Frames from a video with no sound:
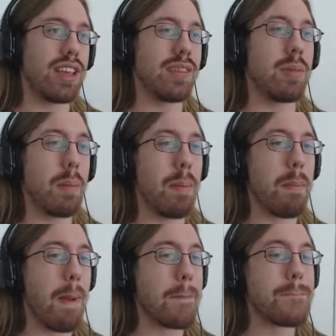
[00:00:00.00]
because
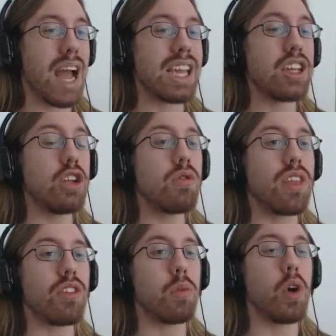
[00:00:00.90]
I could
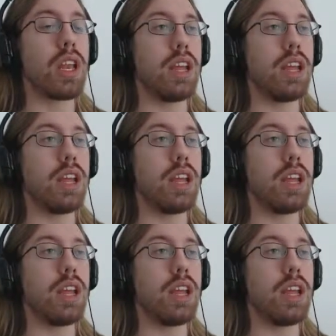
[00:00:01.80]
use this one